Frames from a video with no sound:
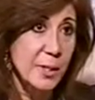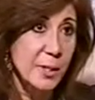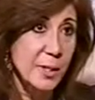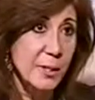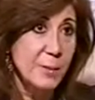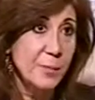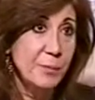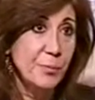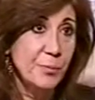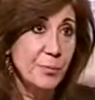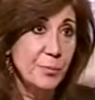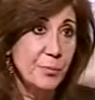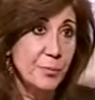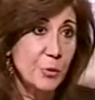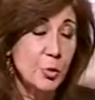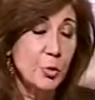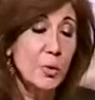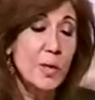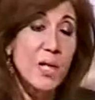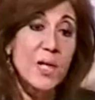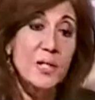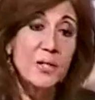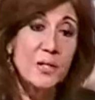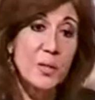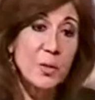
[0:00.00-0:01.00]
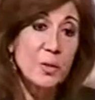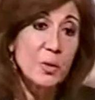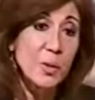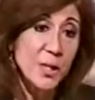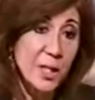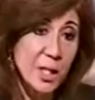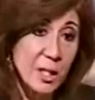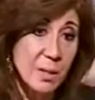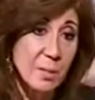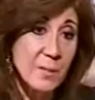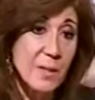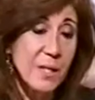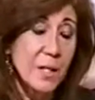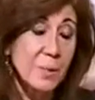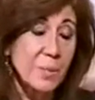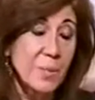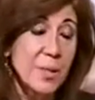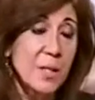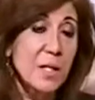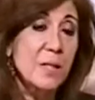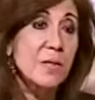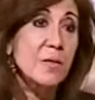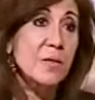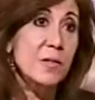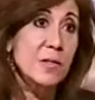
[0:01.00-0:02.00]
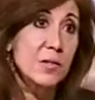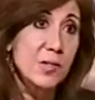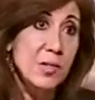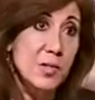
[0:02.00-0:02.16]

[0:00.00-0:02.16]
Okay. Together we can make miracles.